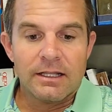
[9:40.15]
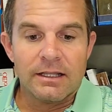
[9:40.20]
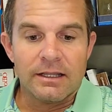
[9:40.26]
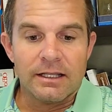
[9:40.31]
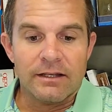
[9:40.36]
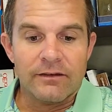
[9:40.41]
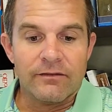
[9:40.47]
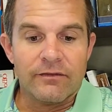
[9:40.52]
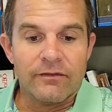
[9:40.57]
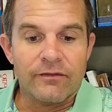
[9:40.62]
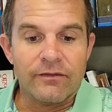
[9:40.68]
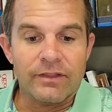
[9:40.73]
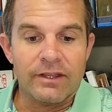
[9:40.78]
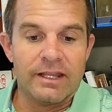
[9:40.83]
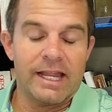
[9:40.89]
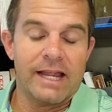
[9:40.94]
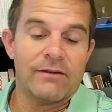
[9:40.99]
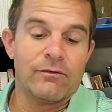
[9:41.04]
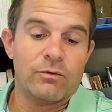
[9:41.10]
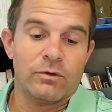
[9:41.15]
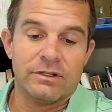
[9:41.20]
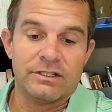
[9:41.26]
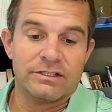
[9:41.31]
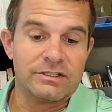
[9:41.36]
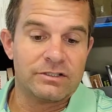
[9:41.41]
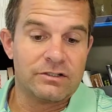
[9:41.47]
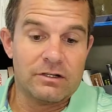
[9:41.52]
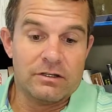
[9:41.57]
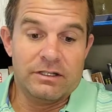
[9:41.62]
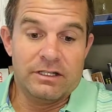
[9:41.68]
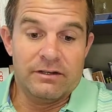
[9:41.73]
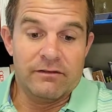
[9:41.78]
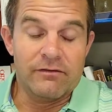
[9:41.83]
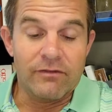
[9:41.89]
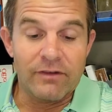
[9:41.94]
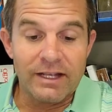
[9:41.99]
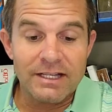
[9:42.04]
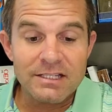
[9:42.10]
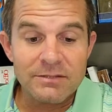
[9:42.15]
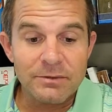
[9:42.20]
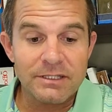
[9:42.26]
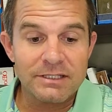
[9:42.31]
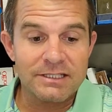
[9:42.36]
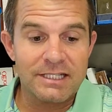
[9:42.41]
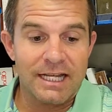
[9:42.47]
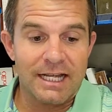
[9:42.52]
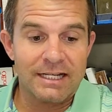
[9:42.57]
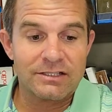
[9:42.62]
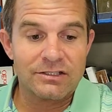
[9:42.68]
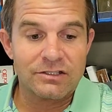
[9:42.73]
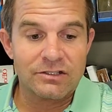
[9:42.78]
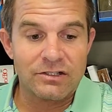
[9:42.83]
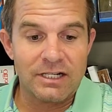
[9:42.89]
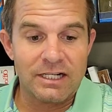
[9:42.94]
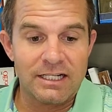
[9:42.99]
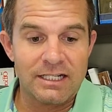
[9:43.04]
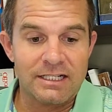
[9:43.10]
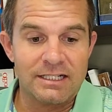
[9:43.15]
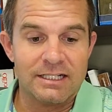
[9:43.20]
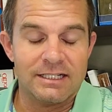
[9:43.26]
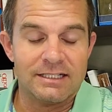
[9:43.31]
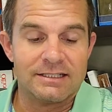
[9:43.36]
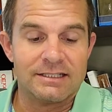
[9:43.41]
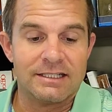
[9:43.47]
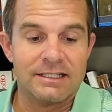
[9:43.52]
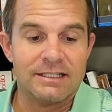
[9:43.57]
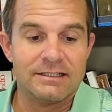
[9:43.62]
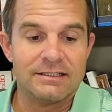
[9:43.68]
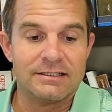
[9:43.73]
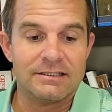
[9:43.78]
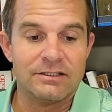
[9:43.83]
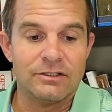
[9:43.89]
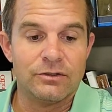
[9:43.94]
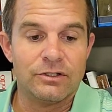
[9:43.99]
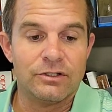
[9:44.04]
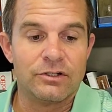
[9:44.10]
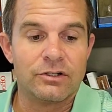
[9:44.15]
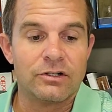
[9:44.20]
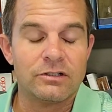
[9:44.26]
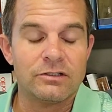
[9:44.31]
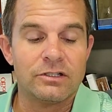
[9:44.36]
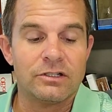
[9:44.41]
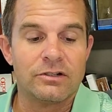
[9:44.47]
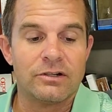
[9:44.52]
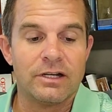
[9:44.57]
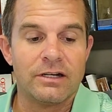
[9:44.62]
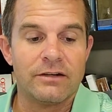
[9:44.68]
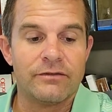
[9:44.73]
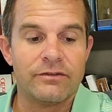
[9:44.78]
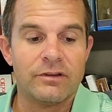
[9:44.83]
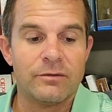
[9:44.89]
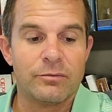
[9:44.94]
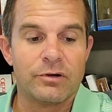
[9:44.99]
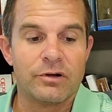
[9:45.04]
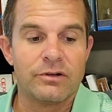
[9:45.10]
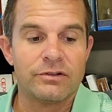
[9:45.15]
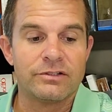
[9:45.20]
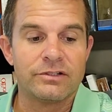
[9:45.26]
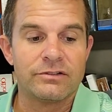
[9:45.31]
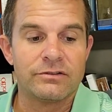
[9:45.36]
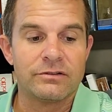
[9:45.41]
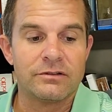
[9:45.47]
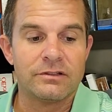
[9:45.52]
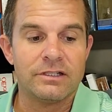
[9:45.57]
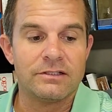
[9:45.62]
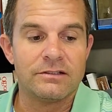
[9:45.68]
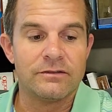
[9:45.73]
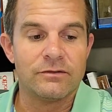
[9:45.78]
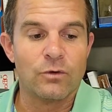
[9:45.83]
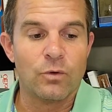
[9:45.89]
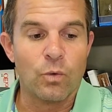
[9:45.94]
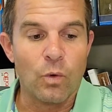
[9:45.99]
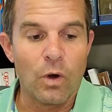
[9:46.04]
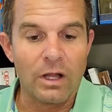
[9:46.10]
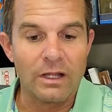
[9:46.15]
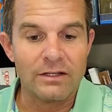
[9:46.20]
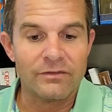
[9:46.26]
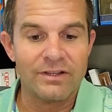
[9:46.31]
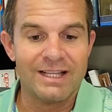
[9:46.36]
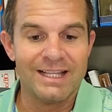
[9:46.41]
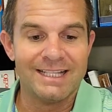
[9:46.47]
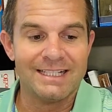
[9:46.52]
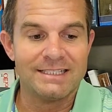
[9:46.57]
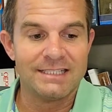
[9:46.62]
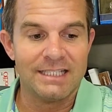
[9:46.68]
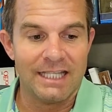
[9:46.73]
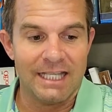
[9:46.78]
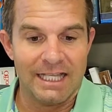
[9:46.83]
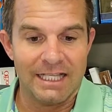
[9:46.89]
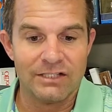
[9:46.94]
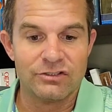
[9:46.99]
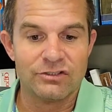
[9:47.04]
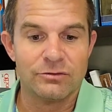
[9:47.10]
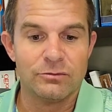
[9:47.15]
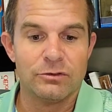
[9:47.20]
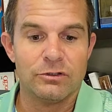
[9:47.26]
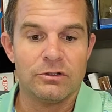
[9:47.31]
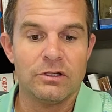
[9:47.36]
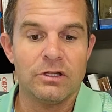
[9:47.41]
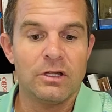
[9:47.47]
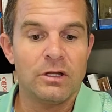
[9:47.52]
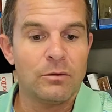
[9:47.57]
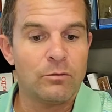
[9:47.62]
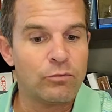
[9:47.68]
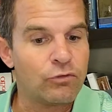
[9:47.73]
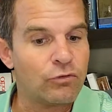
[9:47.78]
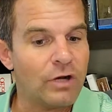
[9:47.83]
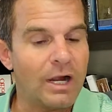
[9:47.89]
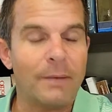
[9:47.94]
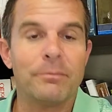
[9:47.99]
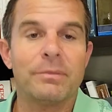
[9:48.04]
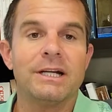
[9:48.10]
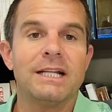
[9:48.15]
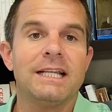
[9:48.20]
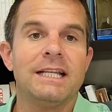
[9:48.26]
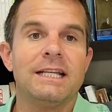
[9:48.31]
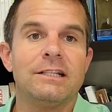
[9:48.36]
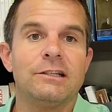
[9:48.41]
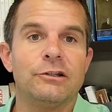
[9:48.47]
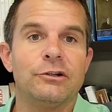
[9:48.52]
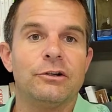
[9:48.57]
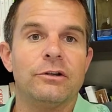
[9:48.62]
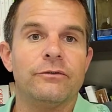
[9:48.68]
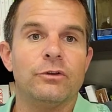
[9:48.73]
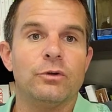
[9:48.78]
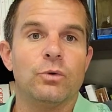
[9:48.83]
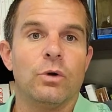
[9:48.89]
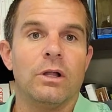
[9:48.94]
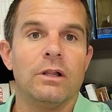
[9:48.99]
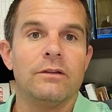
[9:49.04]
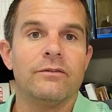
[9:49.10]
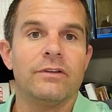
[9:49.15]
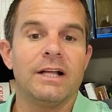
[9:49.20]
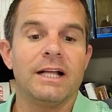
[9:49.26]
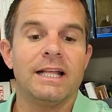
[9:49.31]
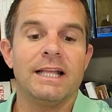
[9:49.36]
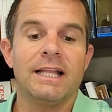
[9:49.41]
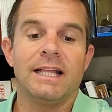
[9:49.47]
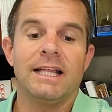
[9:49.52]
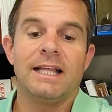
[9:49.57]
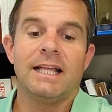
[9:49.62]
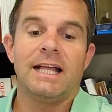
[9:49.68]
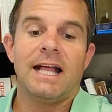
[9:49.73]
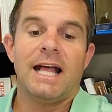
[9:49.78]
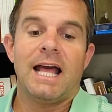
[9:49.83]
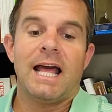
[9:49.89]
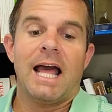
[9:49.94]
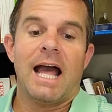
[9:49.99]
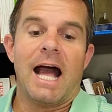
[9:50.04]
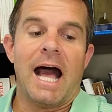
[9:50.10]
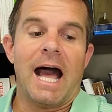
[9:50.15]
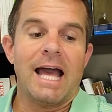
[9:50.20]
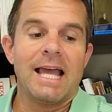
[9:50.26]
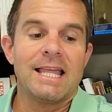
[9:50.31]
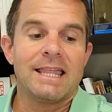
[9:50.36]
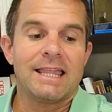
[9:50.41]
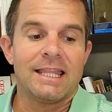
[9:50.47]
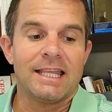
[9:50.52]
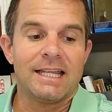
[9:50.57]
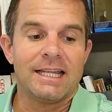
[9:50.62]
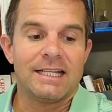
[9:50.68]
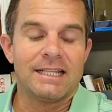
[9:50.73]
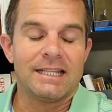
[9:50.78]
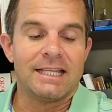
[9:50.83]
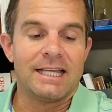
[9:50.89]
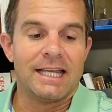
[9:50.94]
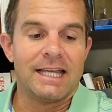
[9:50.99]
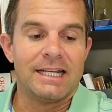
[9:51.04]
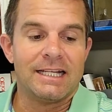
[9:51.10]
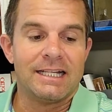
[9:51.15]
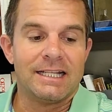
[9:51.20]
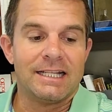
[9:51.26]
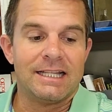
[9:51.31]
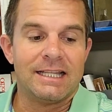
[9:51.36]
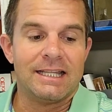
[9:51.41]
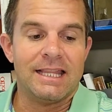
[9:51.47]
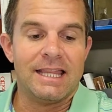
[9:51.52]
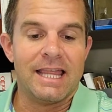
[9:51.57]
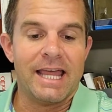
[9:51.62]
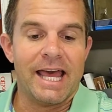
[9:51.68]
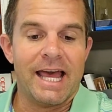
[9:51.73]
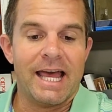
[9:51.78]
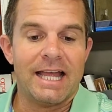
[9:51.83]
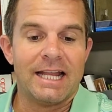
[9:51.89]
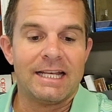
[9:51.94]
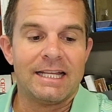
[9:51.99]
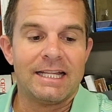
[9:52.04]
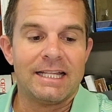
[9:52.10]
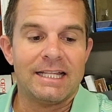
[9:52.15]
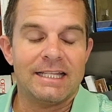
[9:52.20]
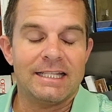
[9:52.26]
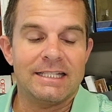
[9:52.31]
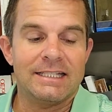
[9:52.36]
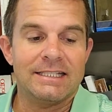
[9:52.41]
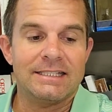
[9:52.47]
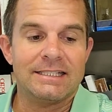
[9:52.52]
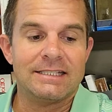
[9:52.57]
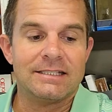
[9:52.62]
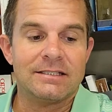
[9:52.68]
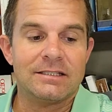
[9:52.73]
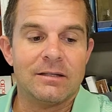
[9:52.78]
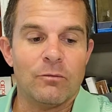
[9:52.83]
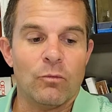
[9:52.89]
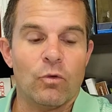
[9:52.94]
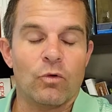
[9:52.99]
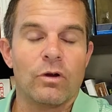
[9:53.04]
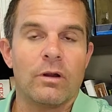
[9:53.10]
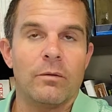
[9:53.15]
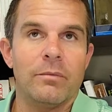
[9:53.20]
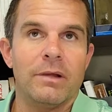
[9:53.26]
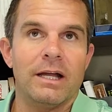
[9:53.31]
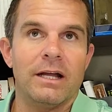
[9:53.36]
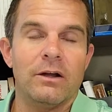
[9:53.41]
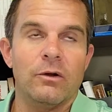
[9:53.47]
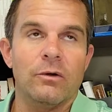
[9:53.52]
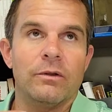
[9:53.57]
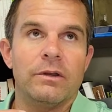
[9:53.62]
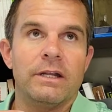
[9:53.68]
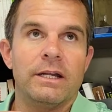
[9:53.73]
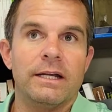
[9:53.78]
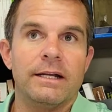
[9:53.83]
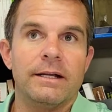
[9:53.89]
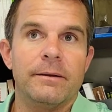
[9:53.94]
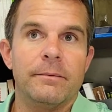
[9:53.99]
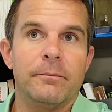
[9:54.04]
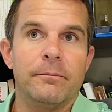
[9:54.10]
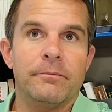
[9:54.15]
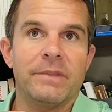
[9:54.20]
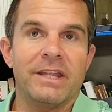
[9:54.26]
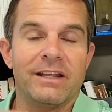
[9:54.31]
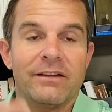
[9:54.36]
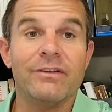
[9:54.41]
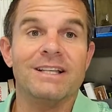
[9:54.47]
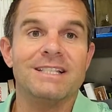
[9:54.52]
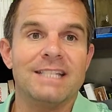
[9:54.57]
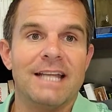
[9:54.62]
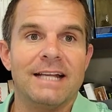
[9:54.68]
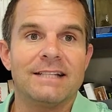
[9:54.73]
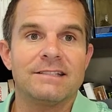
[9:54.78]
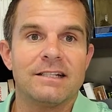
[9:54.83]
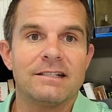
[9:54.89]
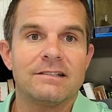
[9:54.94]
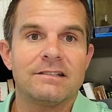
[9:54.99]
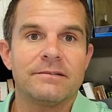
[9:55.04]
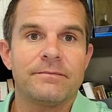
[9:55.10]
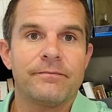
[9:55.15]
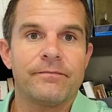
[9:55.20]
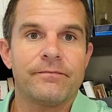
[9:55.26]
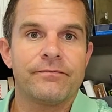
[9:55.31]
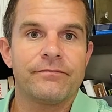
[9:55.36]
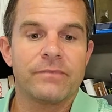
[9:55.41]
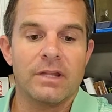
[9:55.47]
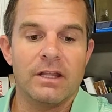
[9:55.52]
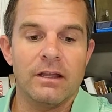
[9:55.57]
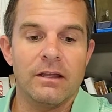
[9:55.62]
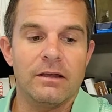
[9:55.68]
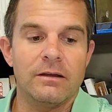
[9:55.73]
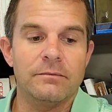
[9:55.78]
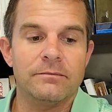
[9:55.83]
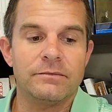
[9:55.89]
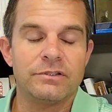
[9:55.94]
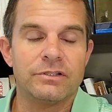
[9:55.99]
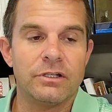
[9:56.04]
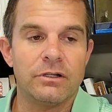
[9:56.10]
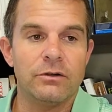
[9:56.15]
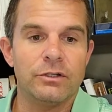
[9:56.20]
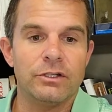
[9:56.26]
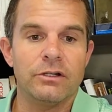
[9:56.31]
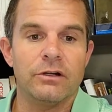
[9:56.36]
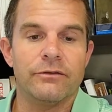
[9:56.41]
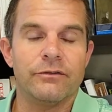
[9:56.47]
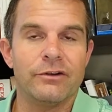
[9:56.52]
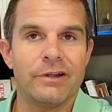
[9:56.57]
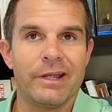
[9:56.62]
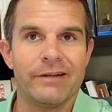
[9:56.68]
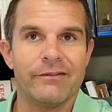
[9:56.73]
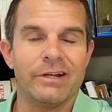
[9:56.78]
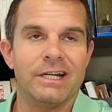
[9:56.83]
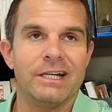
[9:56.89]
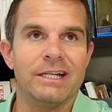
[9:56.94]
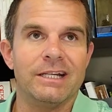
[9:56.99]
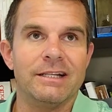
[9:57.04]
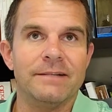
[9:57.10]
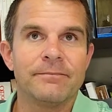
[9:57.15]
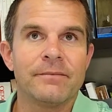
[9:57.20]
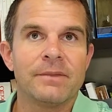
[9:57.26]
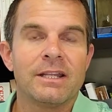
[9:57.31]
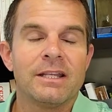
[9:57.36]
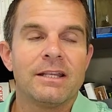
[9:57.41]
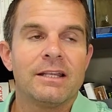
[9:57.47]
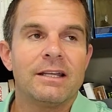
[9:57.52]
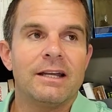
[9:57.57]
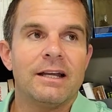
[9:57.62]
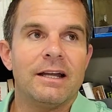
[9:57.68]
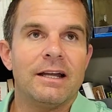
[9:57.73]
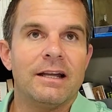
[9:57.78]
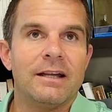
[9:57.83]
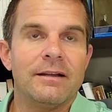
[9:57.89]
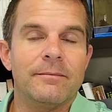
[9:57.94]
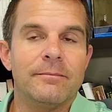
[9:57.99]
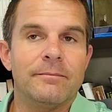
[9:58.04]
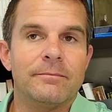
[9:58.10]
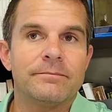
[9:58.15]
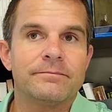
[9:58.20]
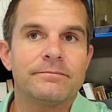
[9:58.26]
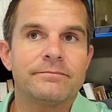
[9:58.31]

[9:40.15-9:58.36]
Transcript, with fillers: The they have one that's just called the investment tax credit. It says you can earn the credit for the purchase or lease of qualifying tangible property. Learn if you qualify. I think that that is more about um, like fixed assets um, so you know, if you're like like a, um,